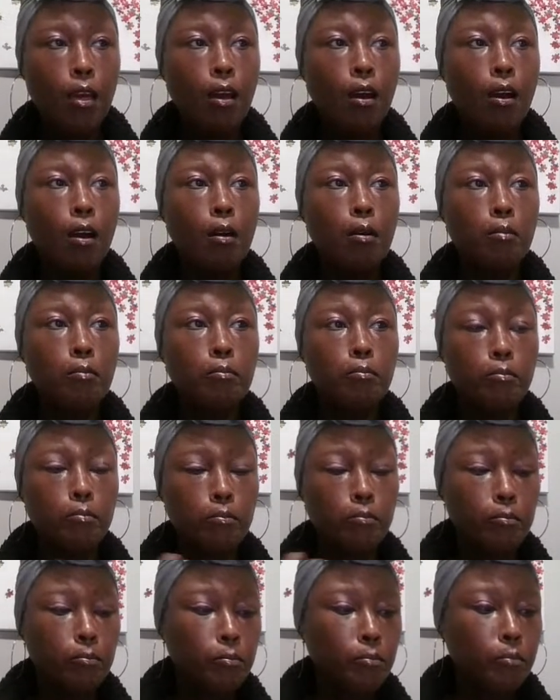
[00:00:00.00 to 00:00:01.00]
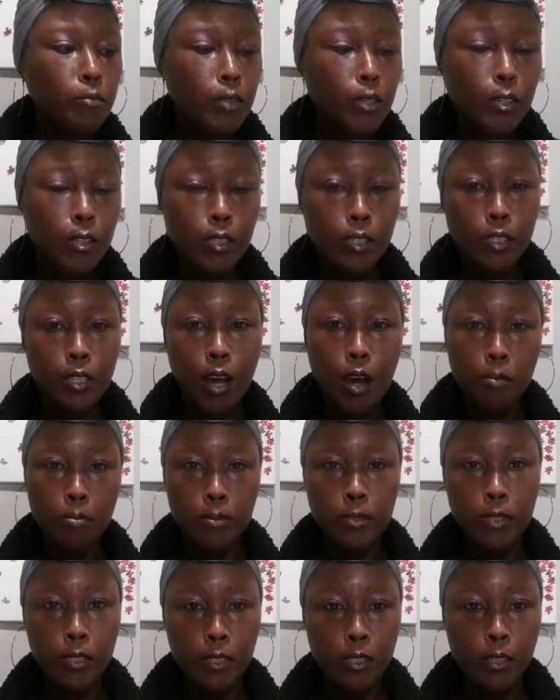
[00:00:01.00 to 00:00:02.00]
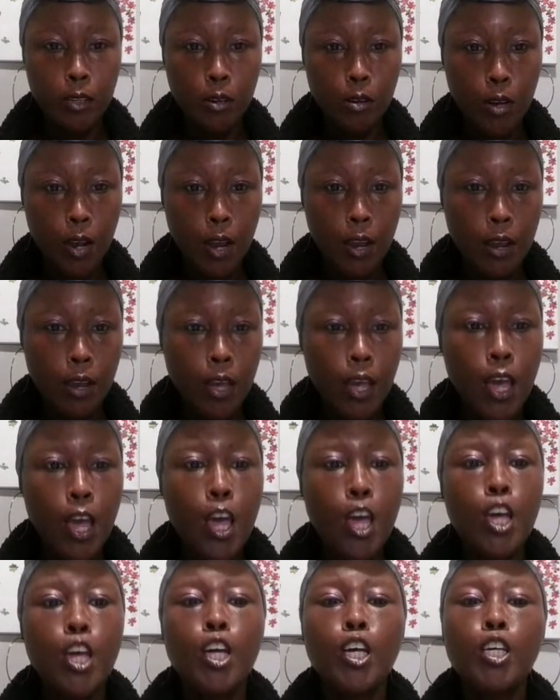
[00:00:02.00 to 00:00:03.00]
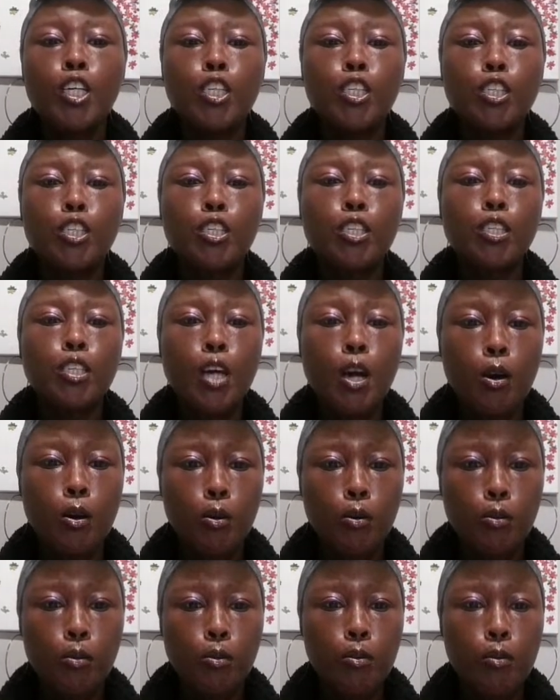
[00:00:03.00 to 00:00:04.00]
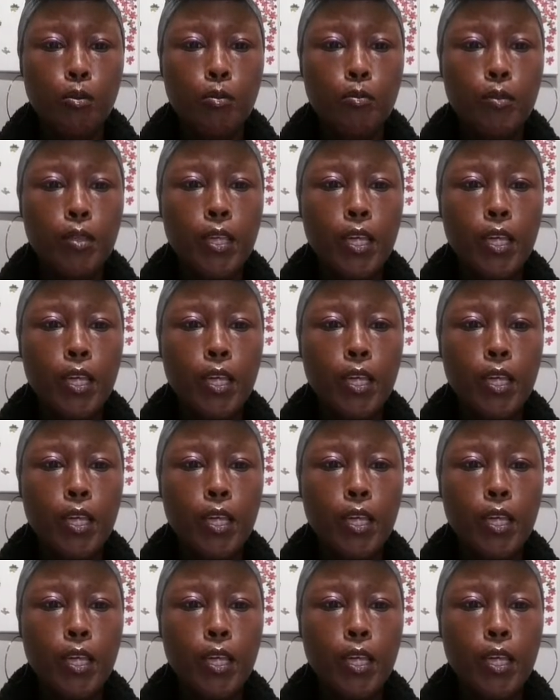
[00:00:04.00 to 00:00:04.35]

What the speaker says: Um, there is opposites. Okay. So